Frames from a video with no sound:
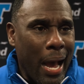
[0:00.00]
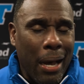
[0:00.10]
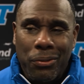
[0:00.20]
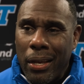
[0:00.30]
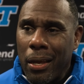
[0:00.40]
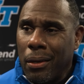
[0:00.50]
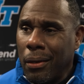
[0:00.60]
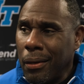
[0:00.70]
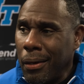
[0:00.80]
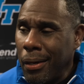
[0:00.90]
I'll take
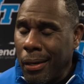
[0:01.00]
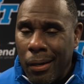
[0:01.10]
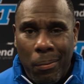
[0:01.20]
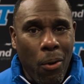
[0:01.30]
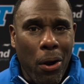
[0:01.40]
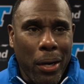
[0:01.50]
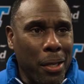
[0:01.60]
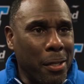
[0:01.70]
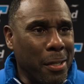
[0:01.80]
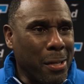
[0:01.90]

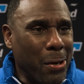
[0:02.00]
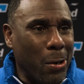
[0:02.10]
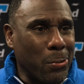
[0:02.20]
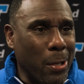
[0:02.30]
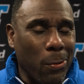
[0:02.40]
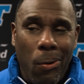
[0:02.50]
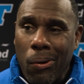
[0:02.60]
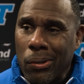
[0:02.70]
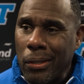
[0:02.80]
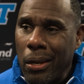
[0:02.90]
Amari all day
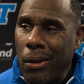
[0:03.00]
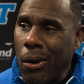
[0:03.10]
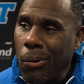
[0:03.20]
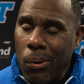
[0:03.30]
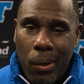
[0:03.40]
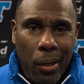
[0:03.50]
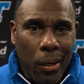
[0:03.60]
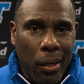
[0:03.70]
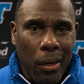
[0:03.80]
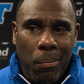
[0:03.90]
long, because I know
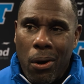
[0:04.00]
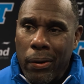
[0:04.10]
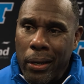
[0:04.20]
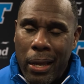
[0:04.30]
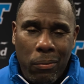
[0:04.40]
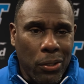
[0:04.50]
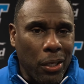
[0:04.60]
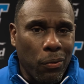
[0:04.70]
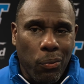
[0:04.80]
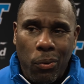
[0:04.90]
Amari in that
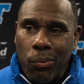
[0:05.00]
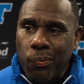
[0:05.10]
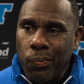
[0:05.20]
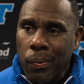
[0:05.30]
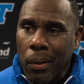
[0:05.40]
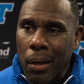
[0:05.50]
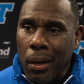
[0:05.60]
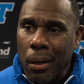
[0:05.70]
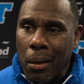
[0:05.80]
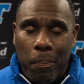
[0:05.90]
receiver room
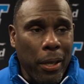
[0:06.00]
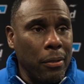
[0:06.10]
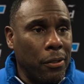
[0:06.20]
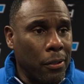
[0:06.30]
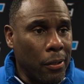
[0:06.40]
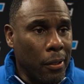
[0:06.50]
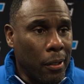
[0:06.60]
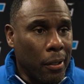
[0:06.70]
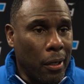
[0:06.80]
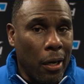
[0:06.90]
competes
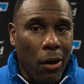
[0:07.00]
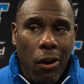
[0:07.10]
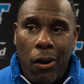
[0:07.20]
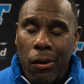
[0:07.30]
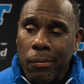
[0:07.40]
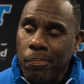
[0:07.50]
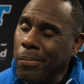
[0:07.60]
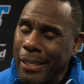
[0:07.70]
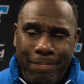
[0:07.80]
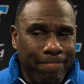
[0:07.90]
hard.
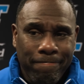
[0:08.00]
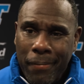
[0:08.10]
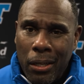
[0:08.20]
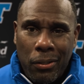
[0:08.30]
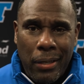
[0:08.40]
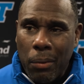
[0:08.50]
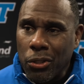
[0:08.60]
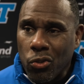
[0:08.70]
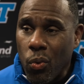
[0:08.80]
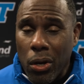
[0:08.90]
But today
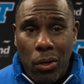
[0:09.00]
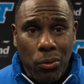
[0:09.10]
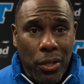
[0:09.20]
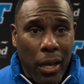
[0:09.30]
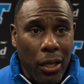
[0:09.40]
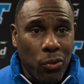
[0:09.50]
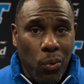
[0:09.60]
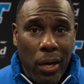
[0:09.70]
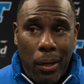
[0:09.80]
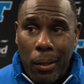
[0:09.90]
was just one of those days
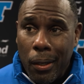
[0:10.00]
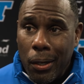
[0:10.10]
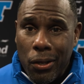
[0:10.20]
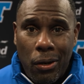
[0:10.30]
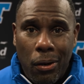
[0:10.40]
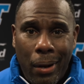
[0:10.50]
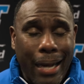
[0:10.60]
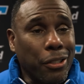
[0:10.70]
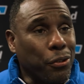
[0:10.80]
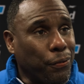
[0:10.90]
where, you know,
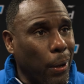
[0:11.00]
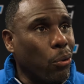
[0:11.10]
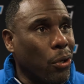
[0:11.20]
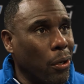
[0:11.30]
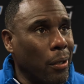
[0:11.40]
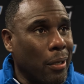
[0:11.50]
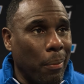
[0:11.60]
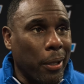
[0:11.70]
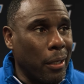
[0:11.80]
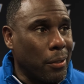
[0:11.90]
I just felt good
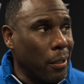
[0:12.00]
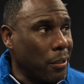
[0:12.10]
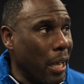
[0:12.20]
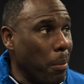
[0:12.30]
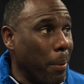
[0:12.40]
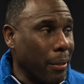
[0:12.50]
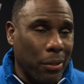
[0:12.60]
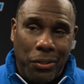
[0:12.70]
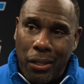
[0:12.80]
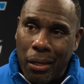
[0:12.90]
coming into this game about
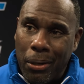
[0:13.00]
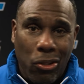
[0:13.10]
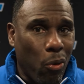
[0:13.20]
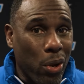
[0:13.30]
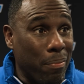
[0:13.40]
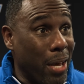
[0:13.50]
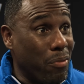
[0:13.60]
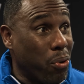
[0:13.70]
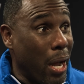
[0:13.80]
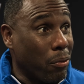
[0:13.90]
this team. I thought we had
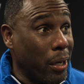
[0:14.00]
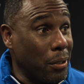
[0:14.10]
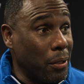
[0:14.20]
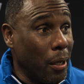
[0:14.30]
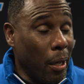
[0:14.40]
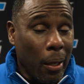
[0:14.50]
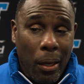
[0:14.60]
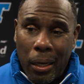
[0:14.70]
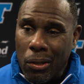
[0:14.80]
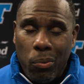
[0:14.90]
made progress.
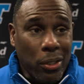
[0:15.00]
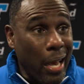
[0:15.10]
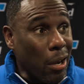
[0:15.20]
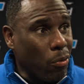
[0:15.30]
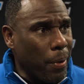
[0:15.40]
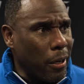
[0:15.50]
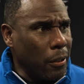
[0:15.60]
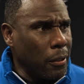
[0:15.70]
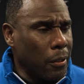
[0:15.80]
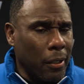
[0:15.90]
I thought we tackled
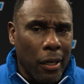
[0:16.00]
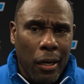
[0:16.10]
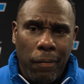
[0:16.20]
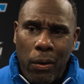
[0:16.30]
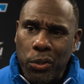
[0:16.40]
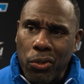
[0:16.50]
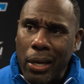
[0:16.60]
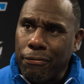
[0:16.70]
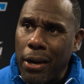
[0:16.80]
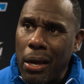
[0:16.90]
better. And we still
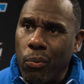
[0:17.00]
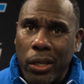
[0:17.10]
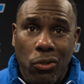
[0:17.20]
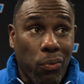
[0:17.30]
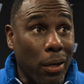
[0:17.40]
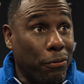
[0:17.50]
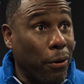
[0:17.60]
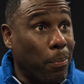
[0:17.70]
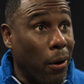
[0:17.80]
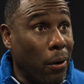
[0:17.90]
got to find ways to run the
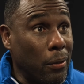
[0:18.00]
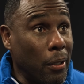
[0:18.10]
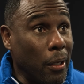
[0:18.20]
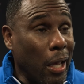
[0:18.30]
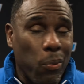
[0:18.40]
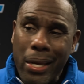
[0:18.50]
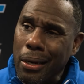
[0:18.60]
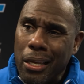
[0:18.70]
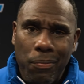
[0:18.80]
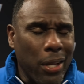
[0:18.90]
football. And we got
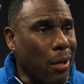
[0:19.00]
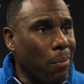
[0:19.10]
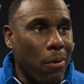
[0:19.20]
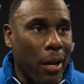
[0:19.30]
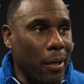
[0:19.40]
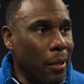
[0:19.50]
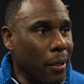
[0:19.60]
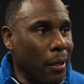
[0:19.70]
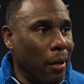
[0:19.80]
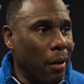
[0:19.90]
to keep Nick upright.
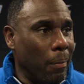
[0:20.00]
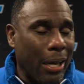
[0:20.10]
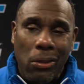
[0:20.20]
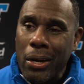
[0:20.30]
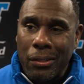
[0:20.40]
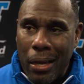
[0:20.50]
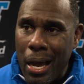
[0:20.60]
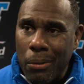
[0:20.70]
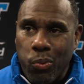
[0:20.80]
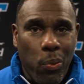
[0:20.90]
I thought at
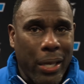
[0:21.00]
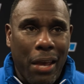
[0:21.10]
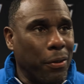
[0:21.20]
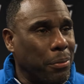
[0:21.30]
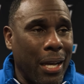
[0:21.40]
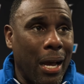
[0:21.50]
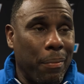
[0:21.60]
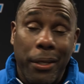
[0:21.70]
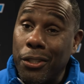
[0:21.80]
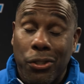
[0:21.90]
times when we gave him
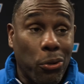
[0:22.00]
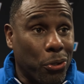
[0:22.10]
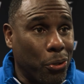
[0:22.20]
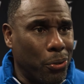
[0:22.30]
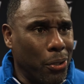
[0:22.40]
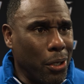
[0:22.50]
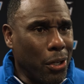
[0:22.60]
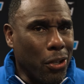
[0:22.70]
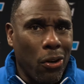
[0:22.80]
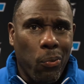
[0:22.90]
time and he's surgical,
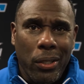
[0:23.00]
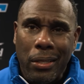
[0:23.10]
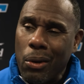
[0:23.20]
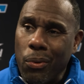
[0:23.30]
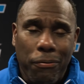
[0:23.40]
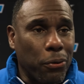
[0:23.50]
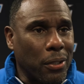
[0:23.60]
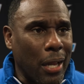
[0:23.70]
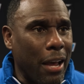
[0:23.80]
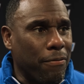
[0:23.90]
you know, when he's got to run for
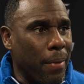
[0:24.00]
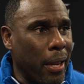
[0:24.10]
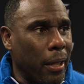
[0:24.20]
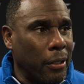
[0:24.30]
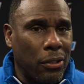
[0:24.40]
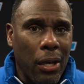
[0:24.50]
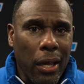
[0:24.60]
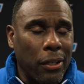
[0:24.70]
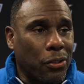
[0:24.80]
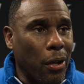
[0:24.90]
his life, man,
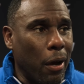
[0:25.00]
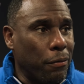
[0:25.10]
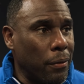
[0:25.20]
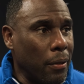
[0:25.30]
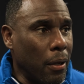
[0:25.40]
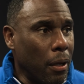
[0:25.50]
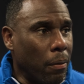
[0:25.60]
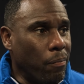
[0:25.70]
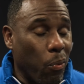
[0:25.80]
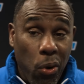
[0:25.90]
it's tough.
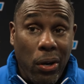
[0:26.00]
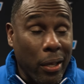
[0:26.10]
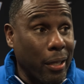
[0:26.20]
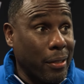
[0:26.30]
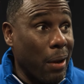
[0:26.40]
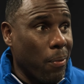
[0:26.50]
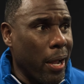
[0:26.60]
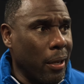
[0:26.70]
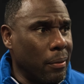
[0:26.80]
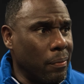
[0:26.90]
But we're going to get that
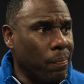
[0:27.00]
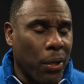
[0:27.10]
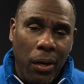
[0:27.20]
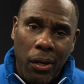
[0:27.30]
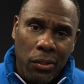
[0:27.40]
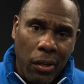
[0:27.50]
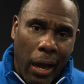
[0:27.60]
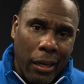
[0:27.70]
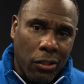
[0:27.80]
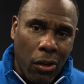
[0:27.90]
right because
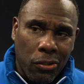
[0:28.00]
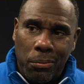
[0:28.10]
I saw